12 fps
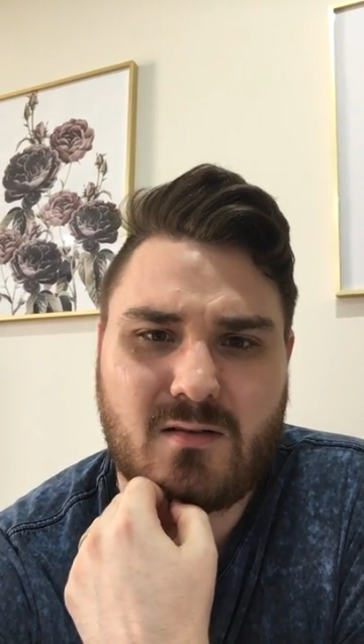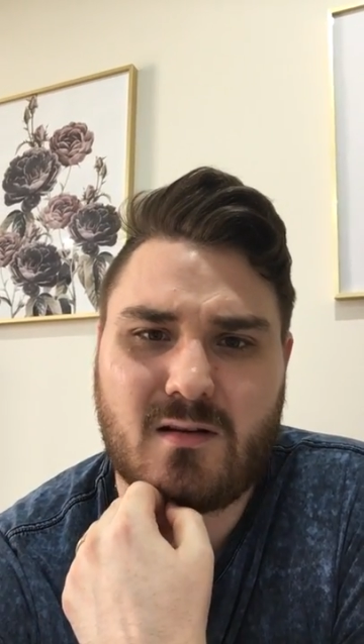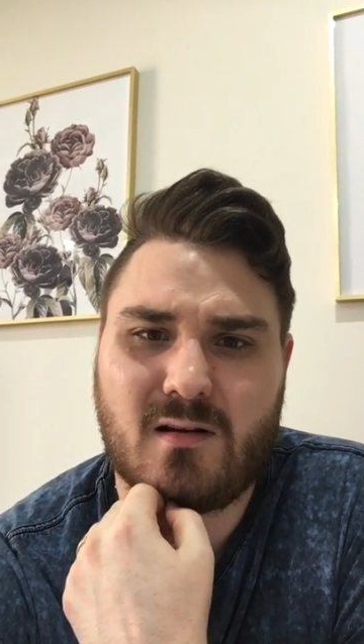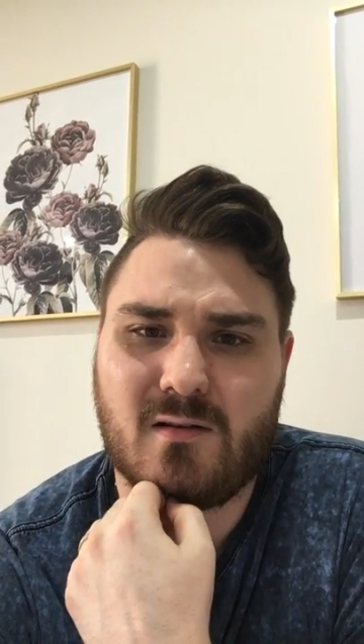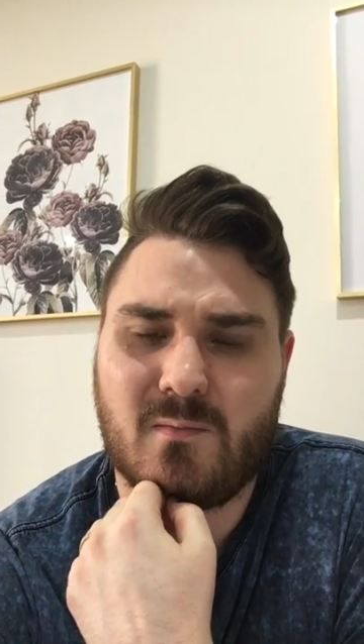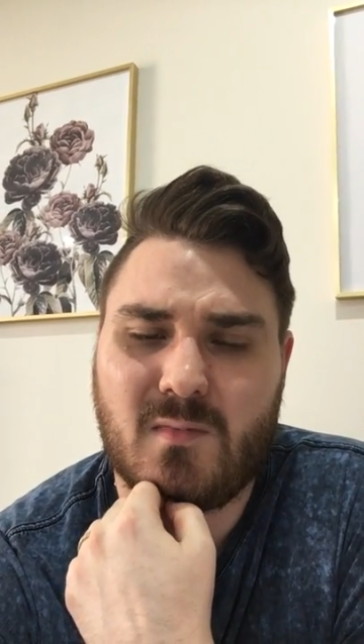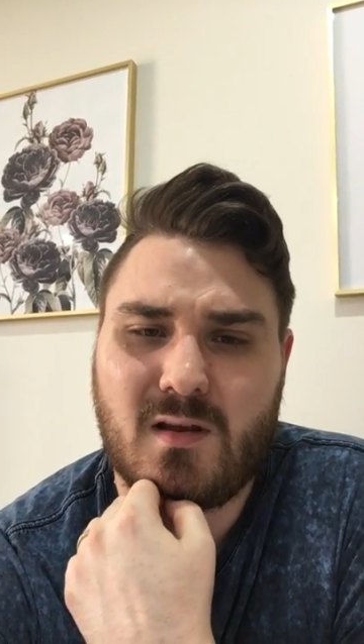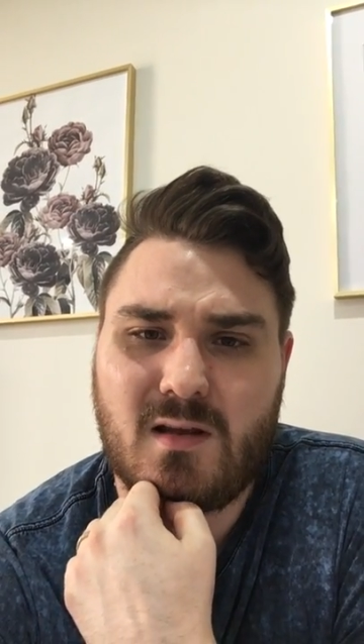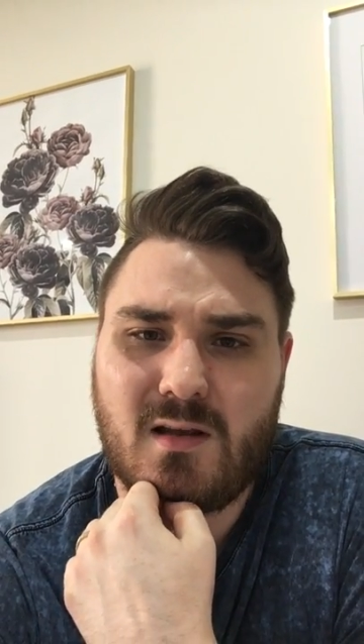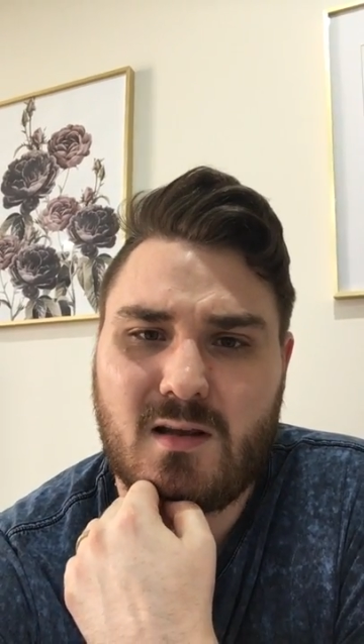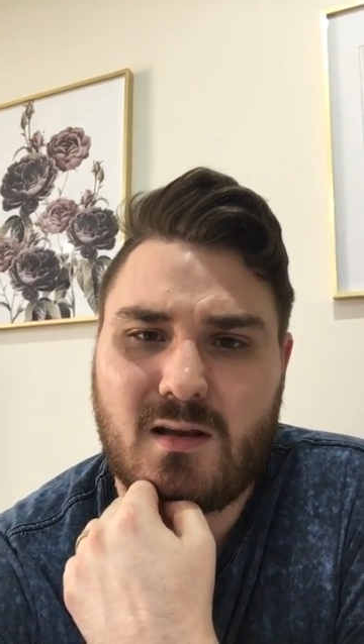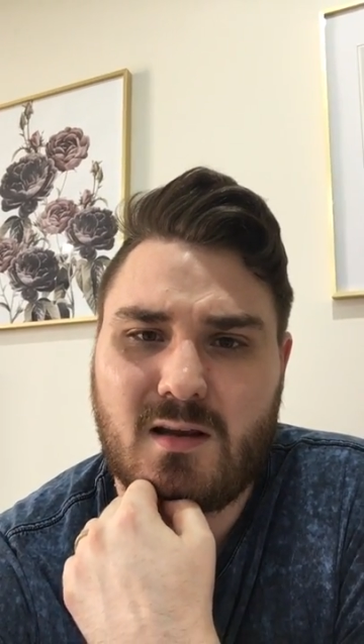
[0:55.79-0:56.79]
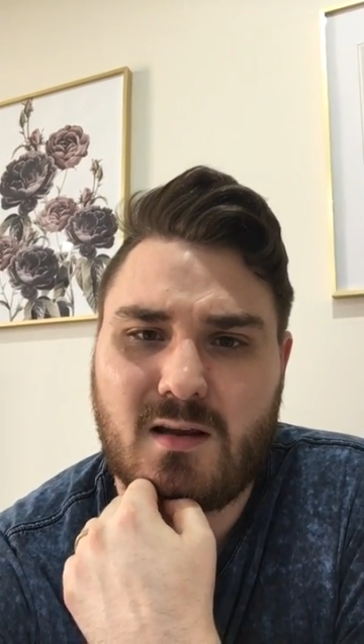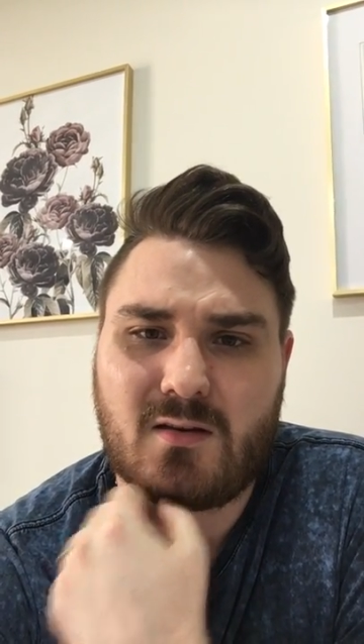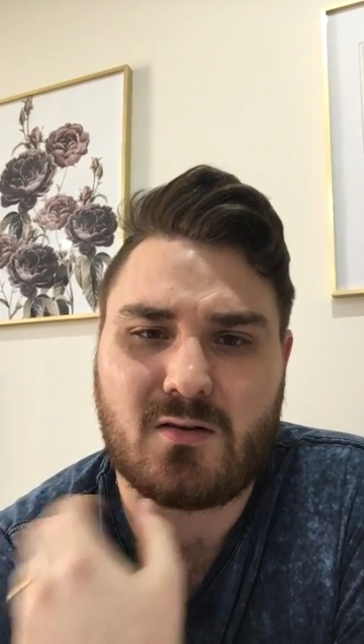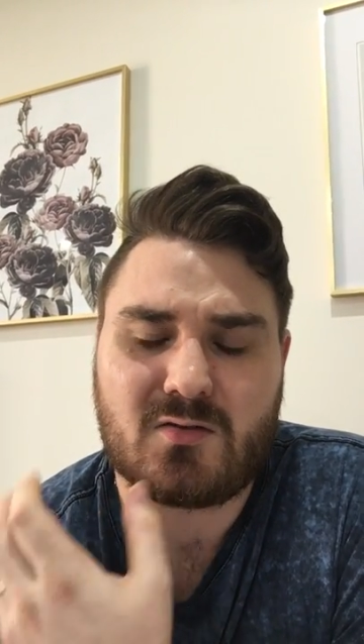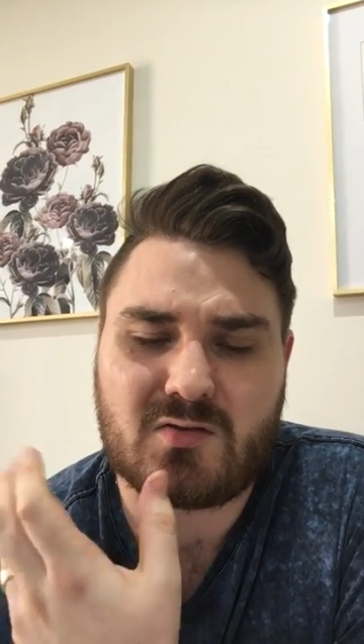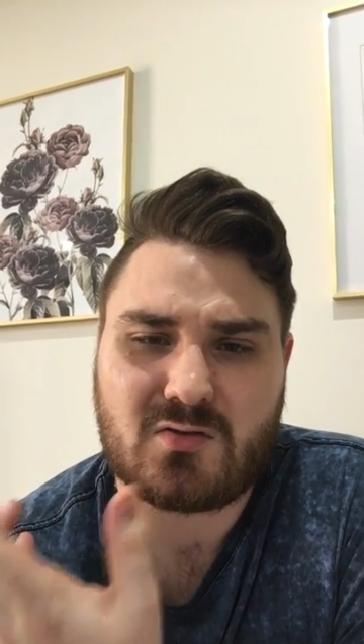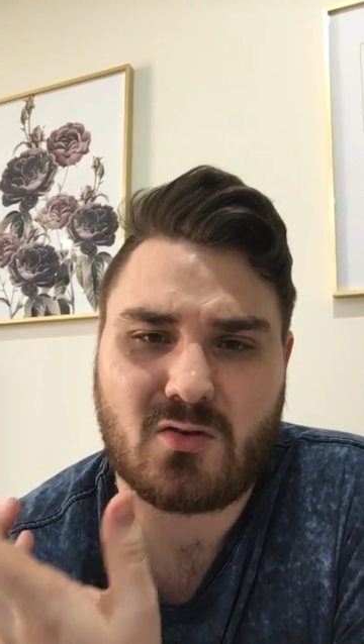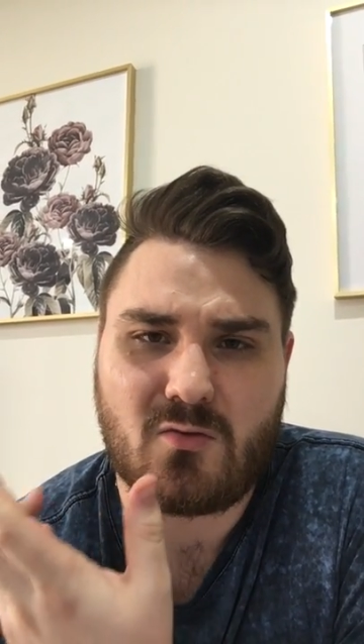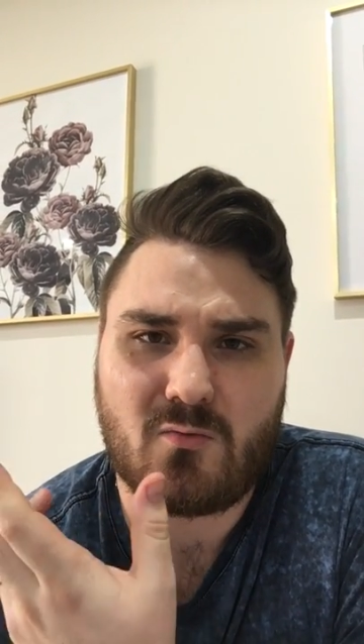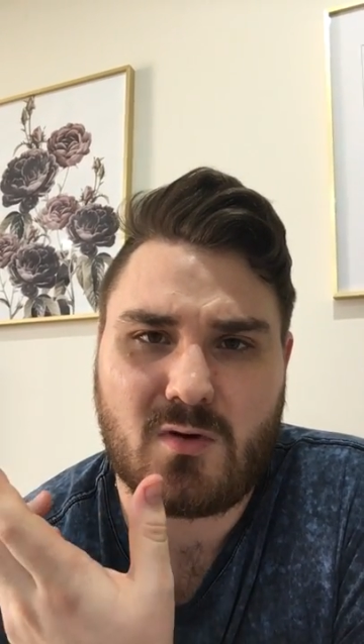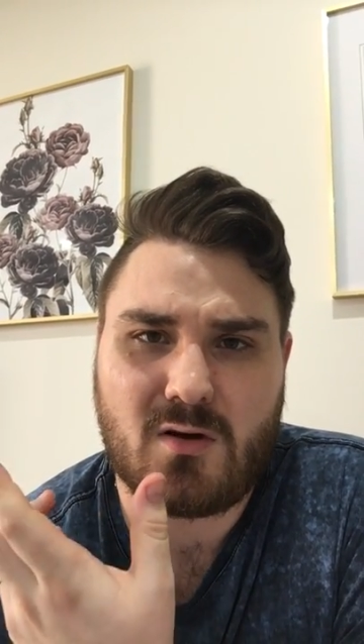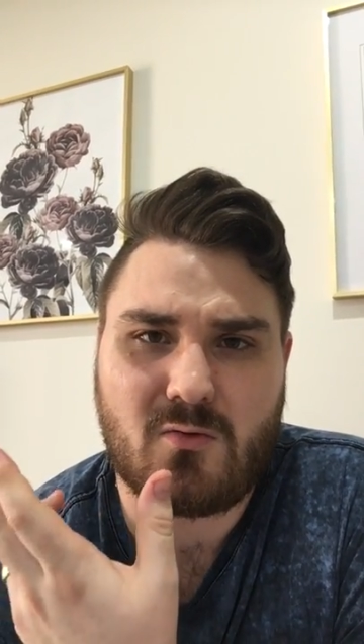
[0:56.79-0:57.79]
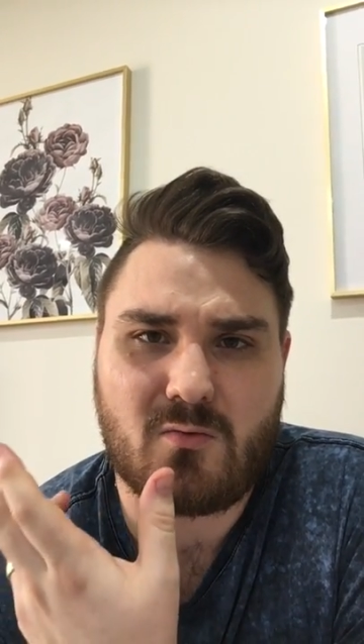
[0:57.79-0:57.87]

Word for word: Um, it goes so well